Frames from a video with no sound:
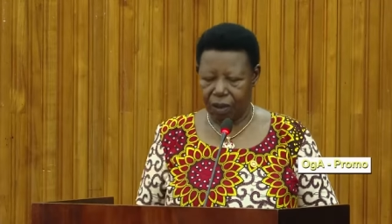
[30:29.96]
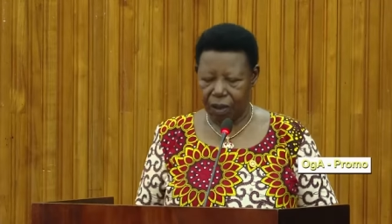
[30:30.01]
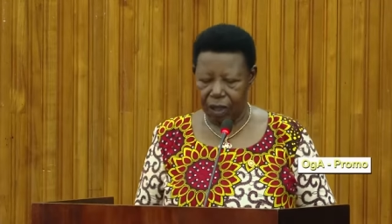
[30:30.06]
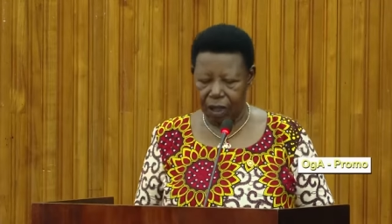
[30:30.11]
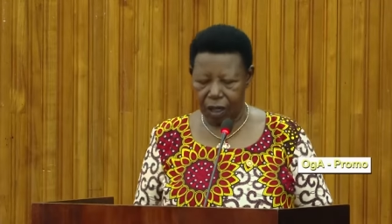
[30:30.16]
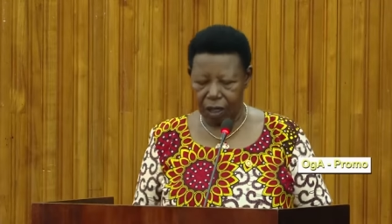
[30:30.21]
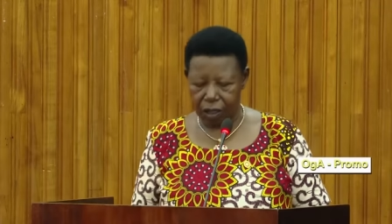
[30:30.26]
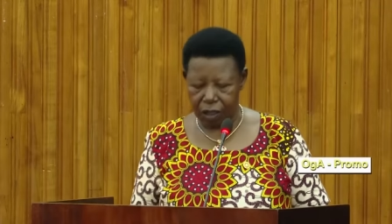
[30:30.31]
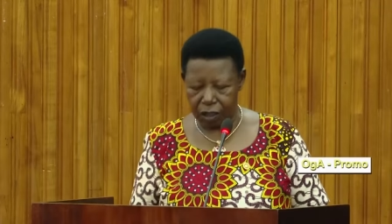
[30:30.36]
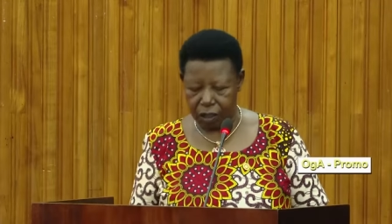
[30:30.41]

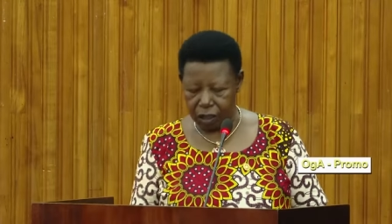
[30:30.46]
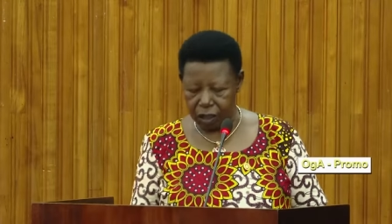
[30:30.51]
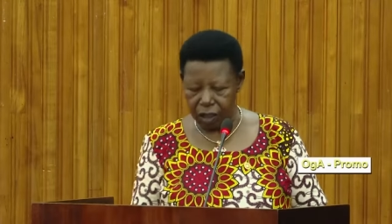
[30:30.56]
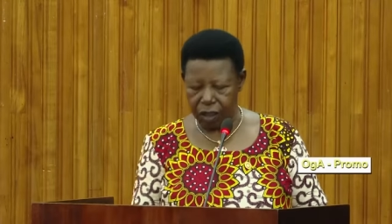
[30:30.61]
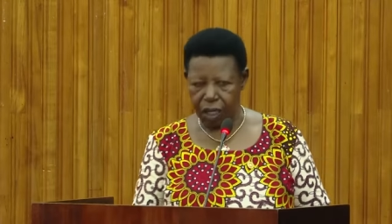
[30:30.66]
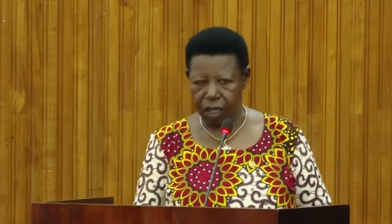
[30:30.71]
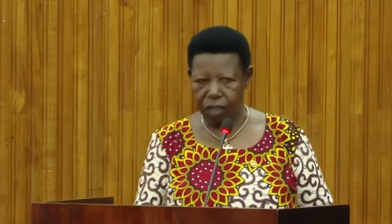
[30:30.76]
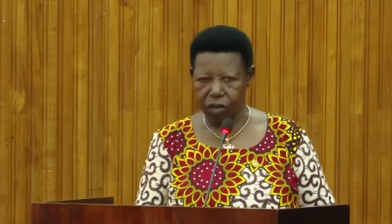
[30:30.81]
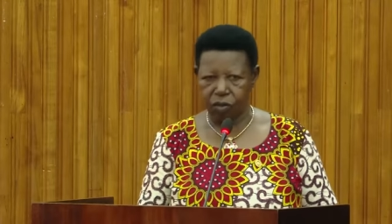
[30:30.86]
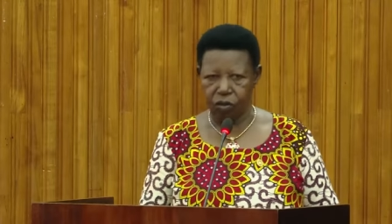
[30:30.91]
like
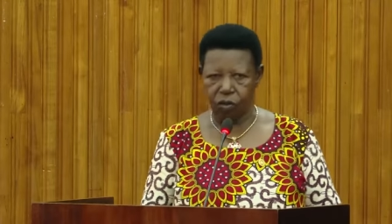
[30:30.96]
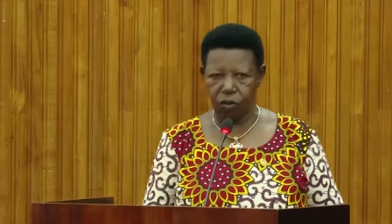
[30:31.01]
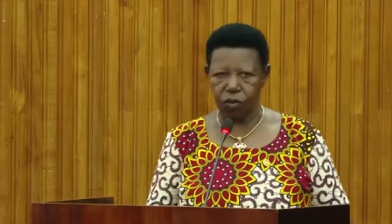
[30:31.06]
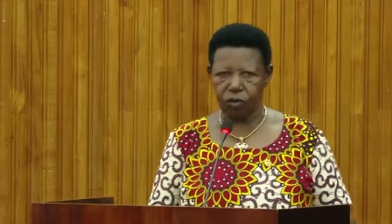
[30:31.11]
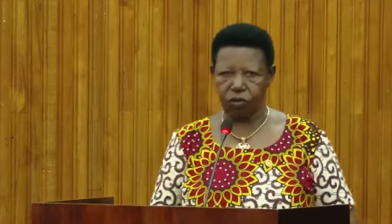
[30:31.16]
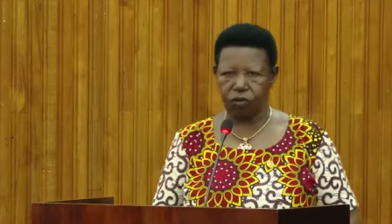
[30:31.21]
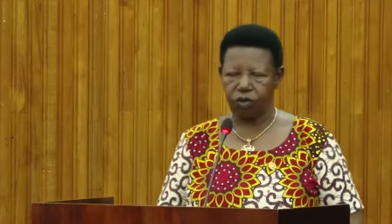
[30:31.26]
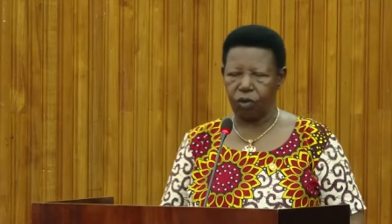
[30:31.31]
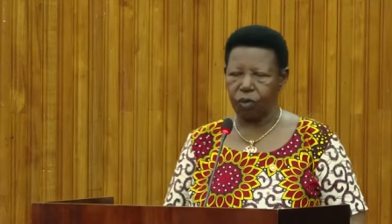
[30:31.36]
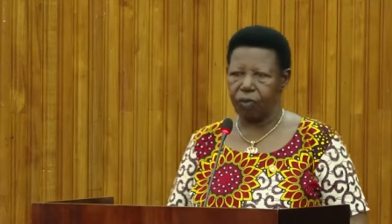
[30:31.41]
Jesus
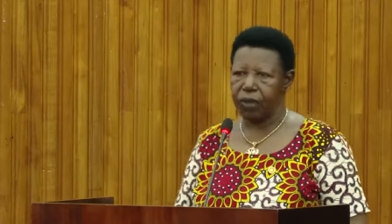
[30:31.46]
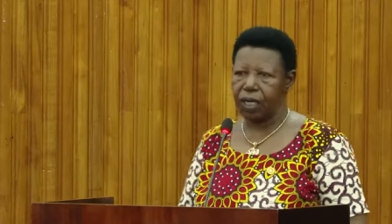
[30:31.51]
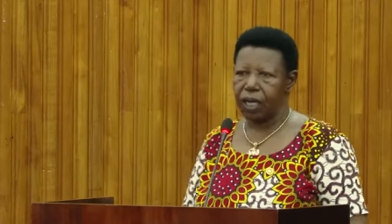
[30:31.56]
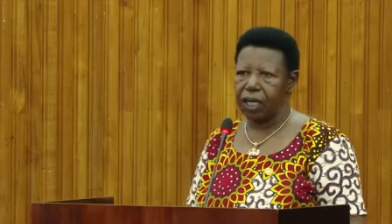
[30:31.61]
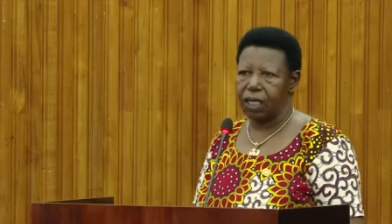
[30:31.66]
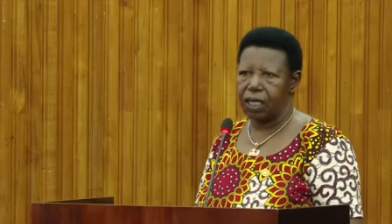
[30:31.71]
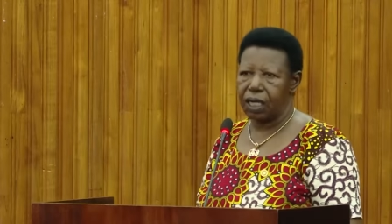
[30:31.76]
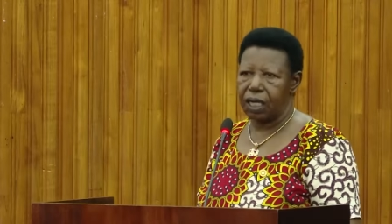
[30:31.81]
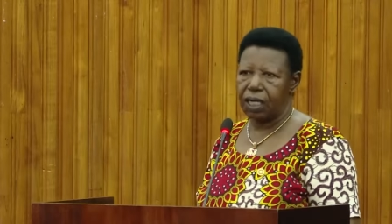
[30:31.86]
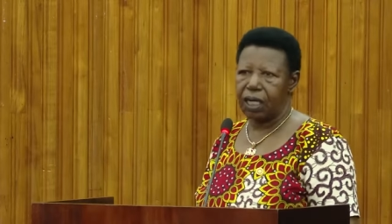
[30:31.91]
rose from the
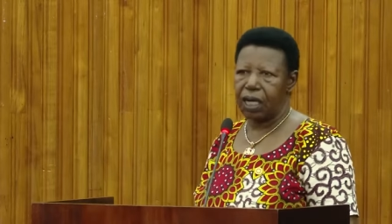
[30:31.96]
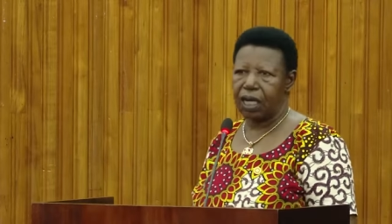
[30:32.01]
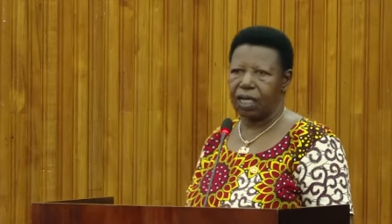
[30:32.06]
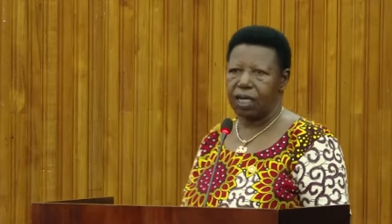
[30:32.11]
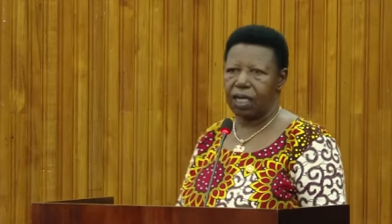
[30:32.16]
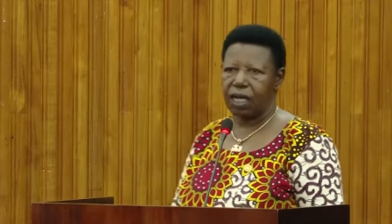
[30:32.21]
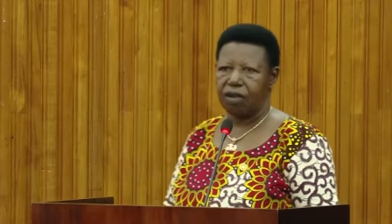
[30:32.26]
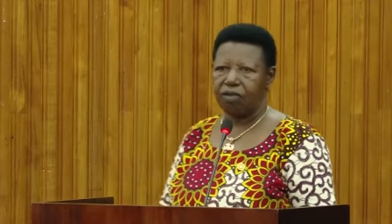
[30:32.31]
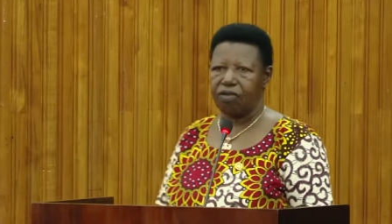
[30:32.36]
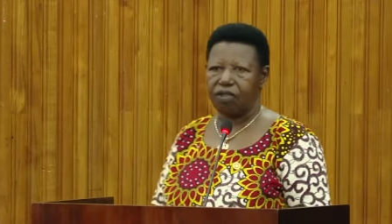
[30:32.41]
dead and
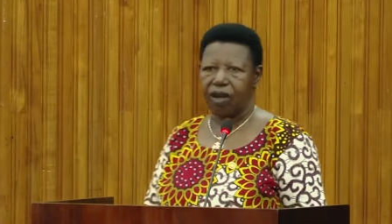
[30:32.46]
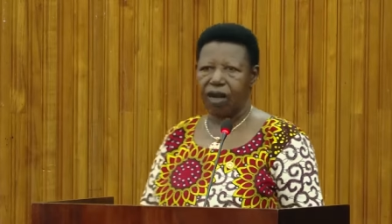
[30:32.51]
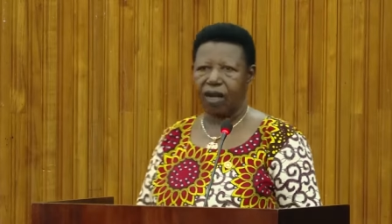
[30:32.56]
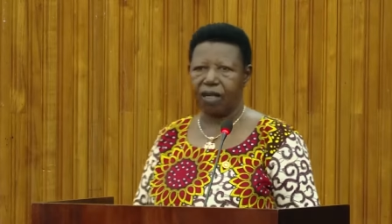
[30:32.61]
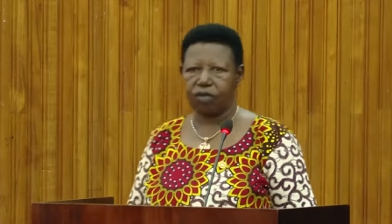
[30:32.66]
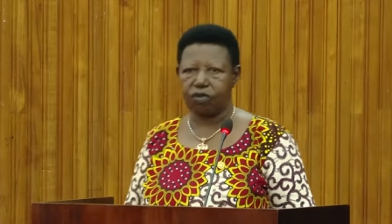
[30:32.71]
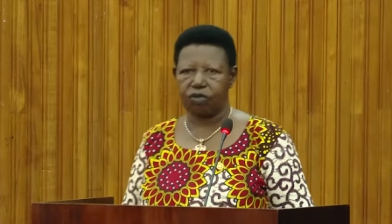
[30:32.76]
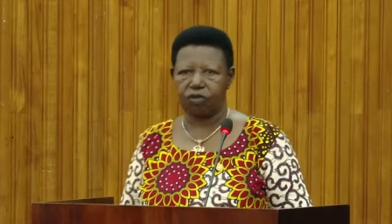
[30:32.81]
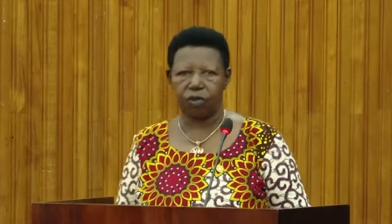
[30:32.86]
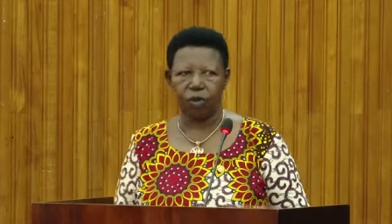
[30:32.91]
delivered
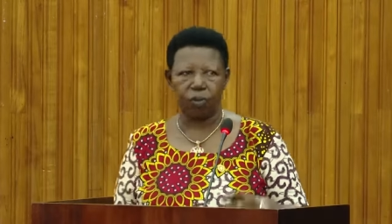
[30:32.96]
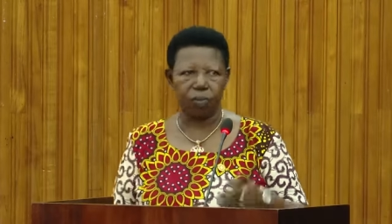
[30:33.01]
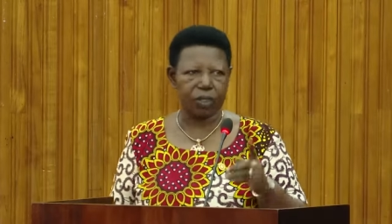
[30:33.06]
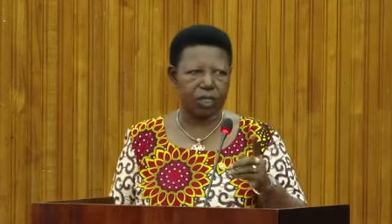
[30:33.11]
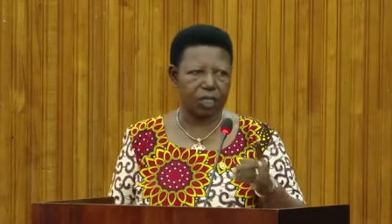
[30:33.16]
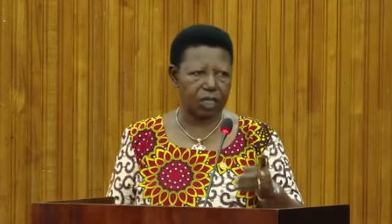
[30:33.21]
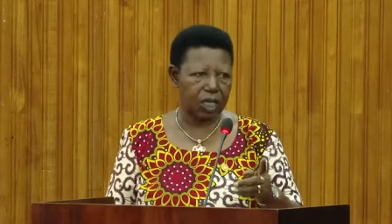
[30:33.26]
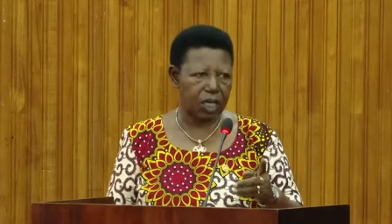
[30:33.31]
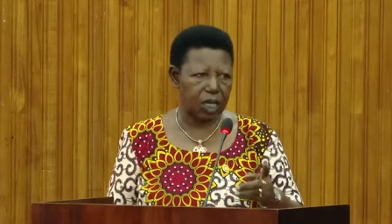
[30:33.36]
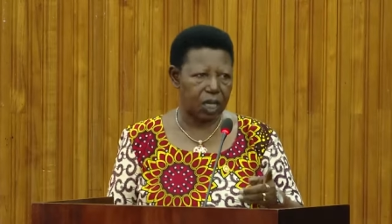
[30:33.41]
us from
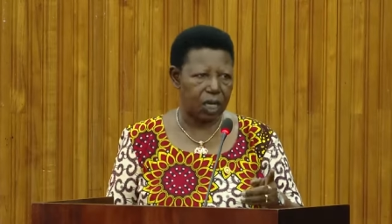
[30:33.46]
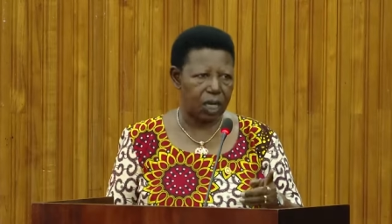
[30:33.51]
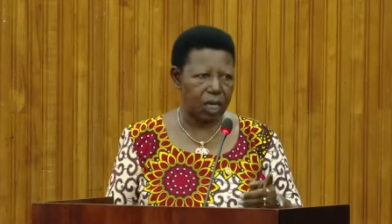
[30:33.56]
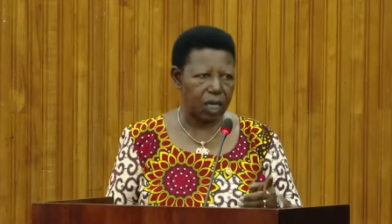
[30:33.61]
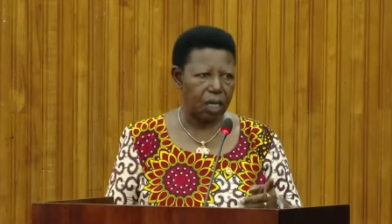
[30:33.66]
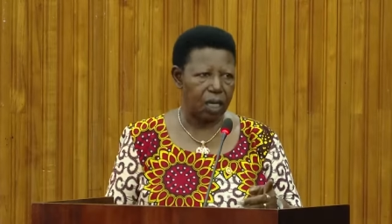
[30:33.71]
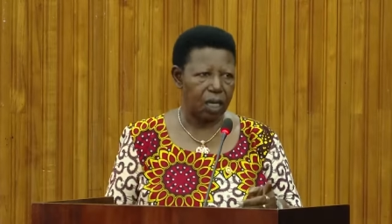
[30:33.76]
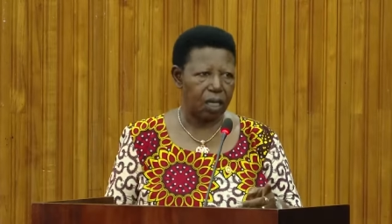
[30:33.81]
sin,